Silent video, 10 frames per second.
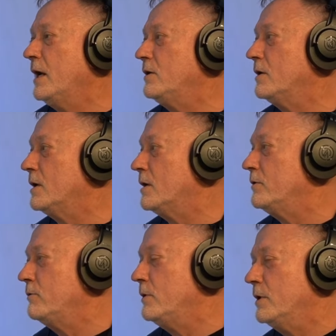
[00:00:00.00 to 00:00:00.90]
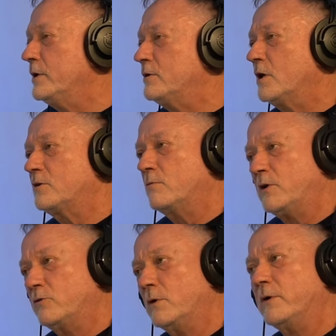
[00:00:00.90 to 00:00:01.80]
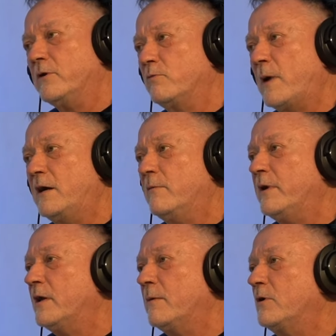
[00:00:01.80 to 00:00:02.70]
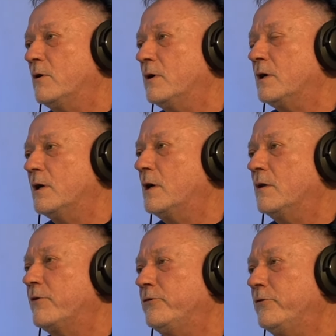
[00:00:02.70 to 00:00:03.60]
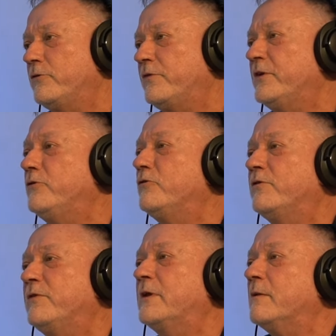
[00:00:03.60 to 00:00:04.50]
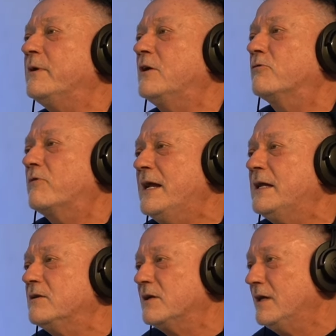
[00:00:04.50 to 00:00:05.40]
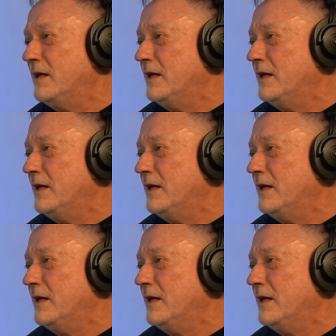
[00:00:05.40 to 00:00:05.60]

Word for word: and uh, you really touch my soul and inspire me and i'm going oh this is this is going to be great